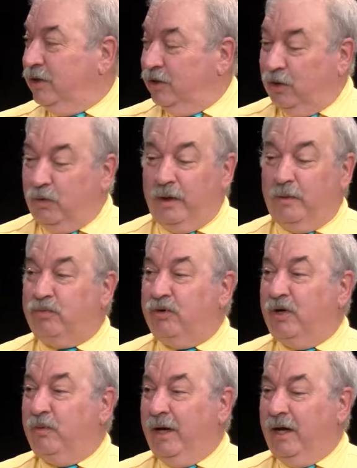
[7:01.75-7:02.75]
doing
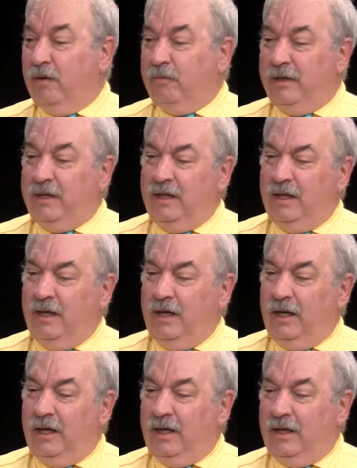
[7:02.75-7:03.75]
pretty well. But
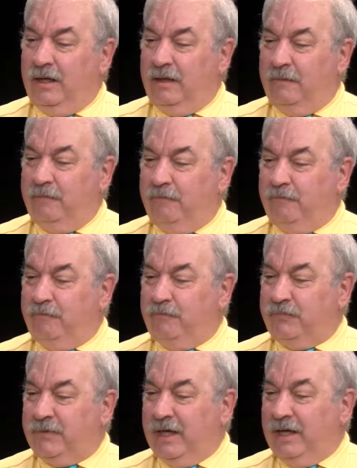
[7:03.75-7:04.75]

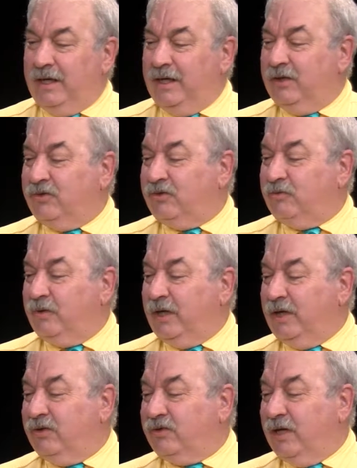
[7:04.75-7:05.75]
what do
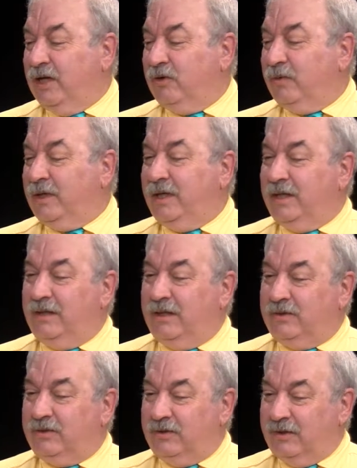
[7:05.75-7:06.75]
you say to a kid
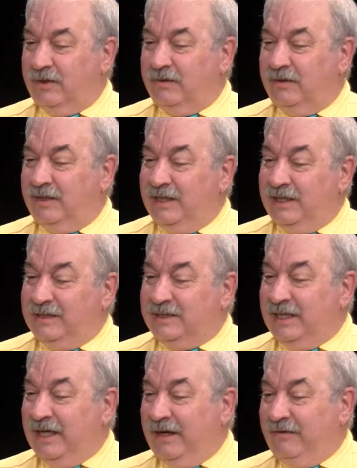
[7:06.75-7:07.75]
that's, you know,
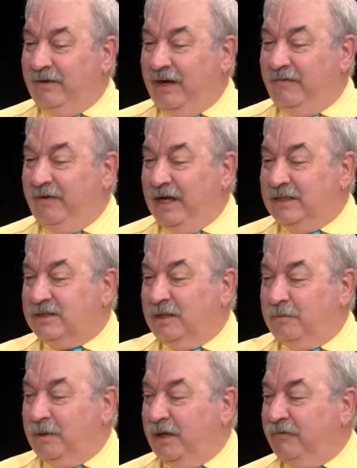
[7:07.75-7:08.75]
gee, I've had
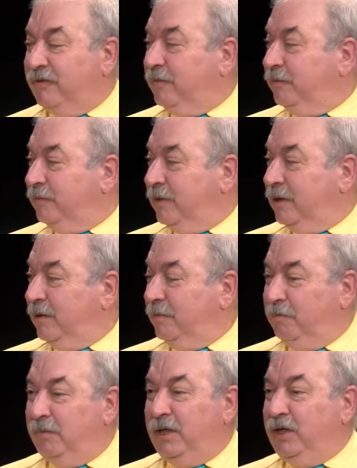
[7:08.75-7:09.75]
somebody from
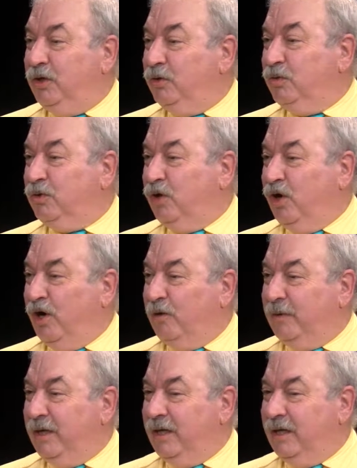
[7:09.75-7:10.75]
BU
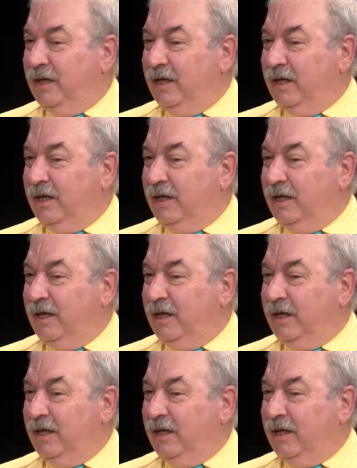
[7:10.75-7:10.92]
call me,